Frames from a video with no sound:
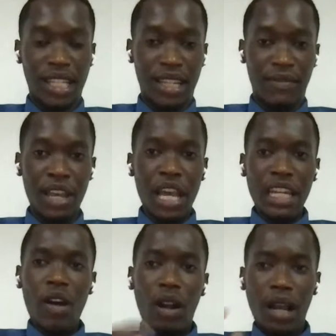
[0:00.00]
Great stuff.
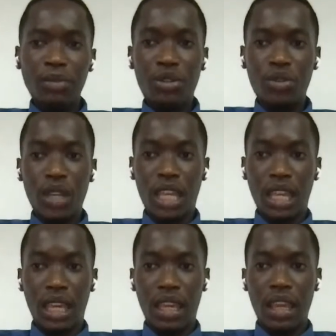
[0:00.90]
Now I'll come to you,
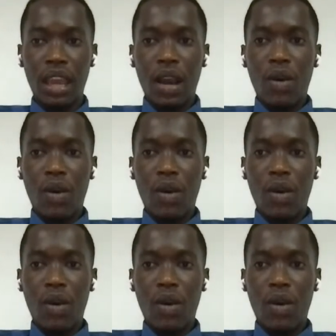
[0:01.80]
Inde.